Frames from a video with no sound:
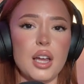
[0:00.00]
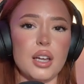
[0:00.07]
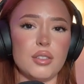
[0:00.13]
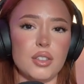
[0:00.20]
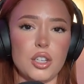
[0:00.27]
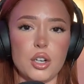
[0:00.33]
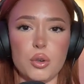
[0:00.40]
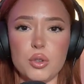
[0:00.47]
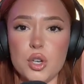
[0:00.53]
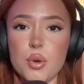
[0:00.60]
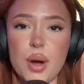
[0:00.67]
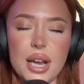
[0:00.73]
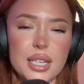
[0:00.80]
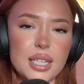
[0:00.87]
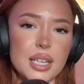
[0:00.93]

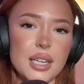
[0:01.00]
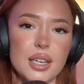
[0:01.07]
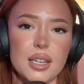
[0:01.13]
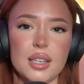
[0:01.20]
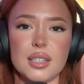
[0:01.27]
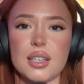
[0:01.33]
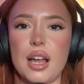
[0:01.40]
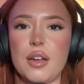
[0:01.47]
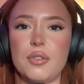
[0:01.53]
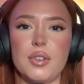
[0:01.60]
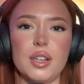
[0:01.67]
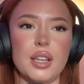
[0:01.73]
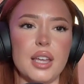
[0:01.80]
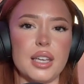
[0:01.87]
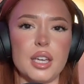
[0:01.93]
new ideas. I
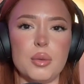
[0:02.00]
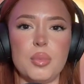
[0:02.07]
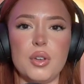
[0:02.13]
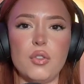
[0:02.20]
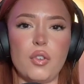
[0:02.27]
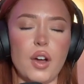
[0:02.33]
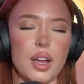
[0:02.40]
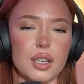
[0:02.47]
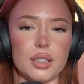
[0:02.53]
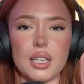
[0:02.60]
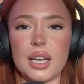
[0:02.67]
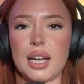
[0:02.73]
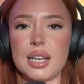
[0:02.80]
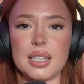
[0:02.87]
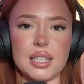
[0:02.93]
feel like it'd be
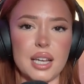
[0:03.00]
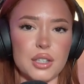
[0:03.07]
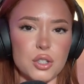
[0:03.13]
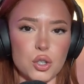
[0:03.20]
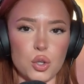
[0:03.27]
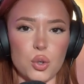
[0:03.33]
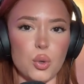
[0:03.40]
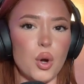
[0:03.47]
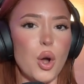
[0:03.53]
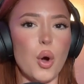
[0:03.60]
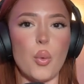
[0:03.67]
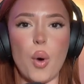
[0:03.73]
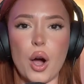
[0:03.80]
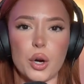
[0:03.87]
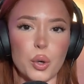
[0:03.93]
fun, like I said, to
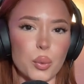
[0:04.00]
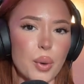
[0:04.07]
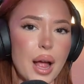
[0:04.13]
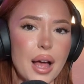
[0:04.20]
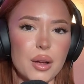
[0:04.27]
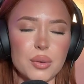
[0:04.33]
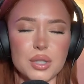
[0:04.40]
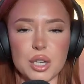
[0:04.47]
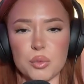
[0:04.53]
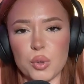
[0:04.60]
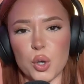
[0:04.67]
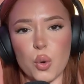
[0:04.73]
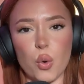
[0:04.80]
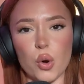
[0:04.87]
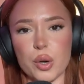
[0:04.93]
walk around
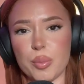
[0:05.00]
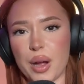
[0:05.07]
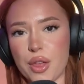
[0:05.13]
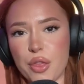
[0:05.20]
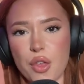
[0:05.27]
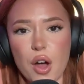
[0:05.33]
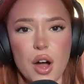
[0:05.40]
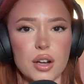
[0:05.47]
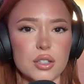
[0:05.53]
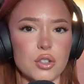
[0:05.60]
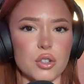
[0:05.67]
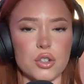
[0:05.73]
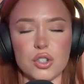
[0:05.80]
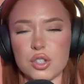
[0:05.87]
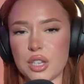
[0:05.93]
and record my
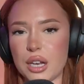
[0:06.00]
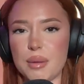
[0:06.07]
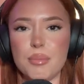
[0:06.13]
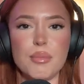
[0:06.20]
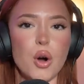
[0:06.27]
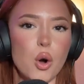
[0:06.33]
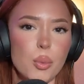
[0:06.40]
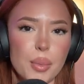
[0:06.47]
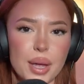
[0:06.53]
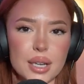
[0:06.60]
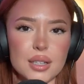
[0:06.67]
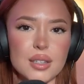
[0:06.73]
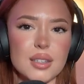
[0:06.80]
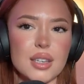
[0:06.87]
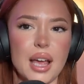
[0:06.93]
thoughts, or just like
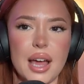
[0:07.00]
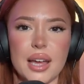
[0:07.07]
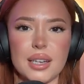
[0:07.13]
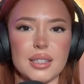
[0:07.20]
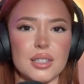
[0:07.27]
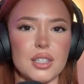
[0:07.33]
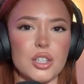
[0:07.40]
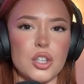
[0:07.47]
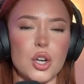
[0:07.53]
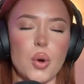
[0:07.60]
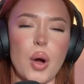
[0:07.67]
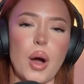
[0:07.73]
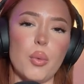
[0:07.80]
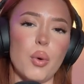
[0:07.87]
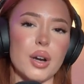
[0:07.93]
moments. And,
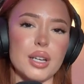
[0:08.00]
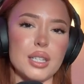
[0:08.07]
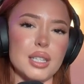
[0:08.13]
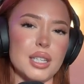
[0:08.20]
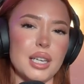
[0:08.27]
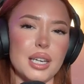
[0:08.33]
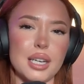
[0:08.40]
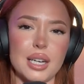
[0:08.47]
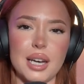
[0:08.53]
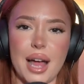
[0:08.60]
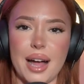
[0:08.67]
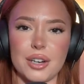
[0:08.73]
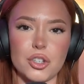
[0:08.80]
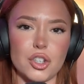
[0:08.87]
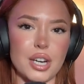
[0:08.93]
I want to see it
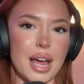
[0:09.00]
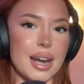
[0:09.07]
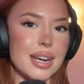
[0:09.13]
in action at